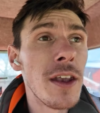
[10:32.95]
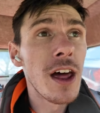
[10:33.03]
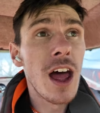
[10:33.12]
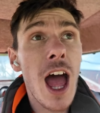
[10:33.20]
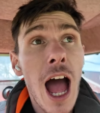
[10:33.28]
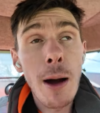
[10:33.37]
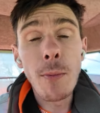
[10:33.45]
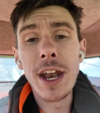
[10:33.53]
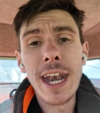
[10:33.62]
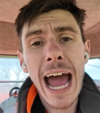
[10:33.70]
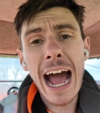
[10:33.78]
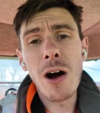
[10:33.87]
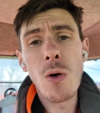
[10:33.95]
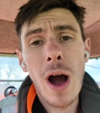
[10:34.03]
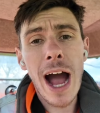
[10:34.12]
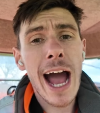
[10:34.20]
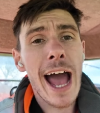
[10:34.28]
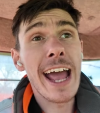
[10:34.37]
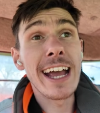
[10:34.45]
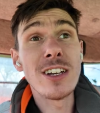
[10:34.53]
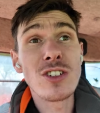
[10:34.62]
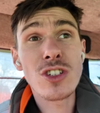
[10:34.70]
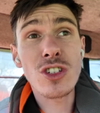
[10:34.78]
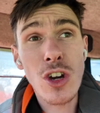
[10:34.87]
and we're now at a
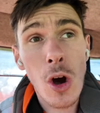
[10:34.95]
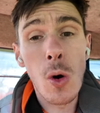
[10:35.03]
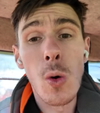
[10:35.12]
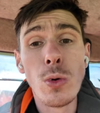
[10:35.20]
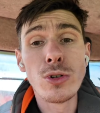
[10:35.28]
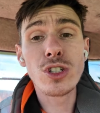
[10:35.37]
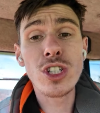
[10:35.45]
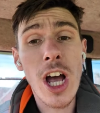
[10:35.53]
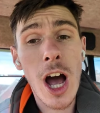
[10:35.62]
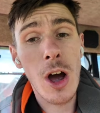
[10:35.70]
school. So,